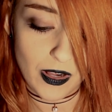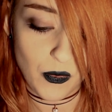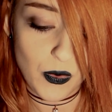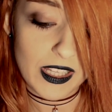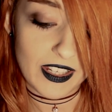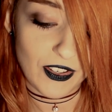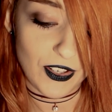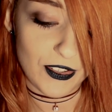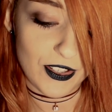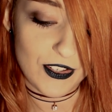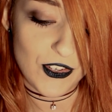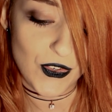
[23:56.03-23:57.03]
will
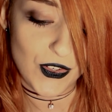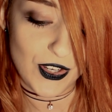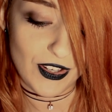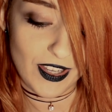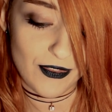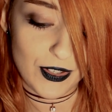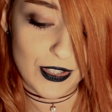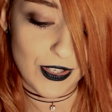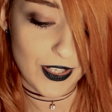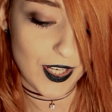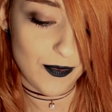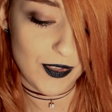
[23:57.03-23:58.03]
encourage you and your lover to
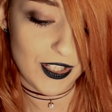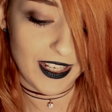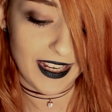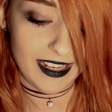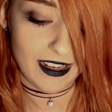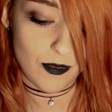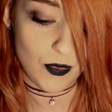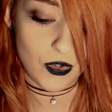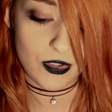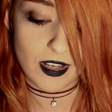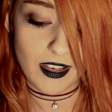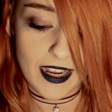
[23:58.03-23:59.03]
communicate in the most
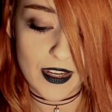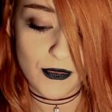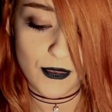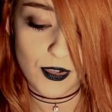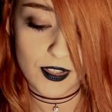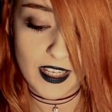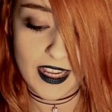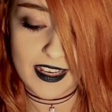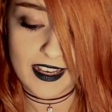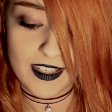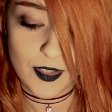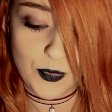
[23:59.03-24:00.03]
delightful and
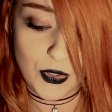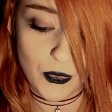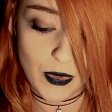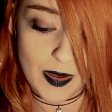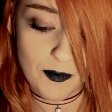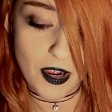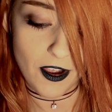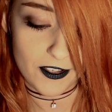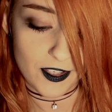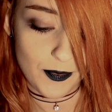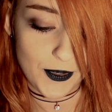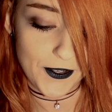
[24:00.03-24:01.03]
intimate way
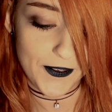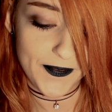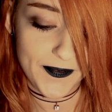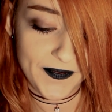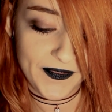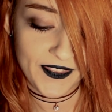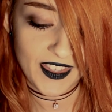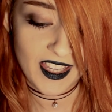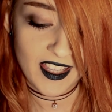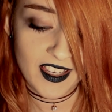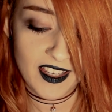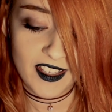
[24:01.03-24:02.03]
possible.
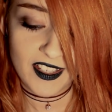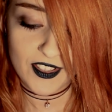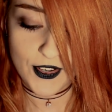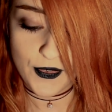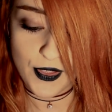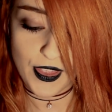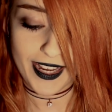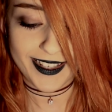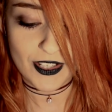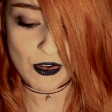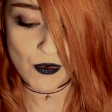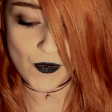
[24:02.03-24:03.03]
Don't think
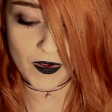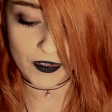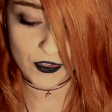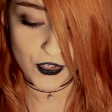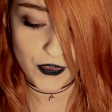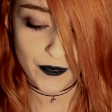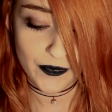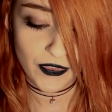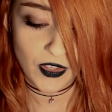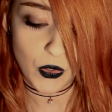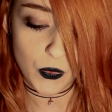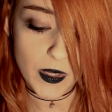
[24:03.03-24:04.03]
too much.
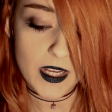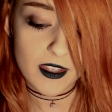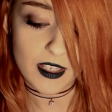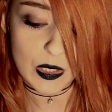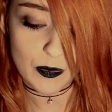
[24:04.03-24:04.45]
Read this